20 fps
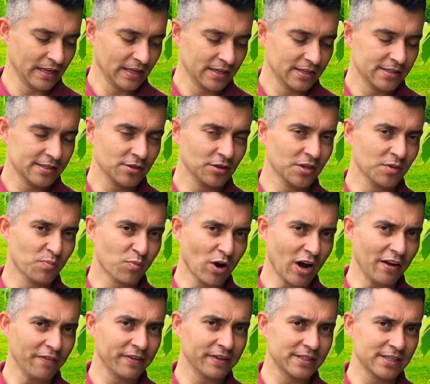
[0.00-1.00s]
So the
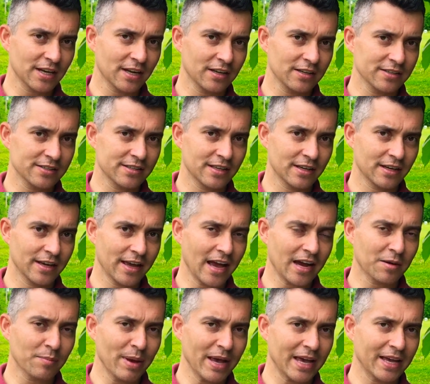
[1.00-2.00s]
prophet tells the
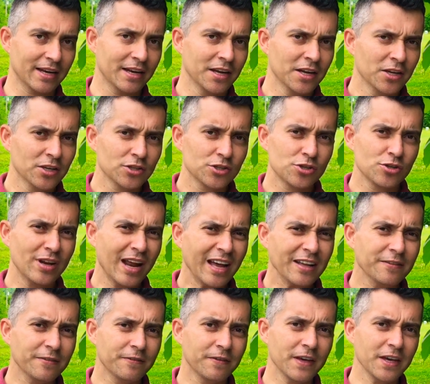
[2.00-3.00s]
young man, do
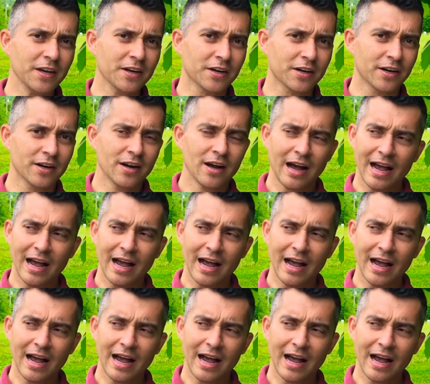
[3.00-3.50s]
not fear.